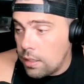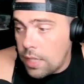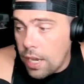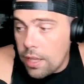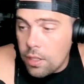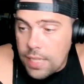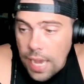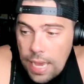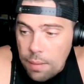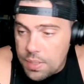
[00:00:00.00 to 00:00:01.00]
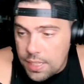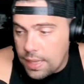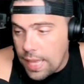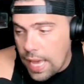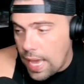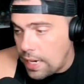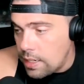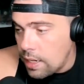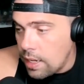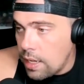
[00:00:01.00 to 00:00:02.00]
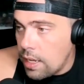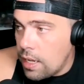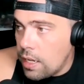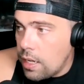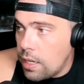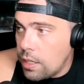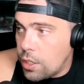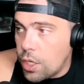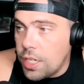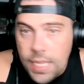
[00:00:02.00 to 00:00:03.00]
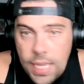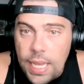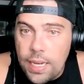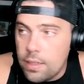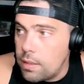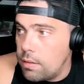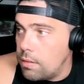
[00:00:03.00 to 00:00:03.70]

They're the types that could get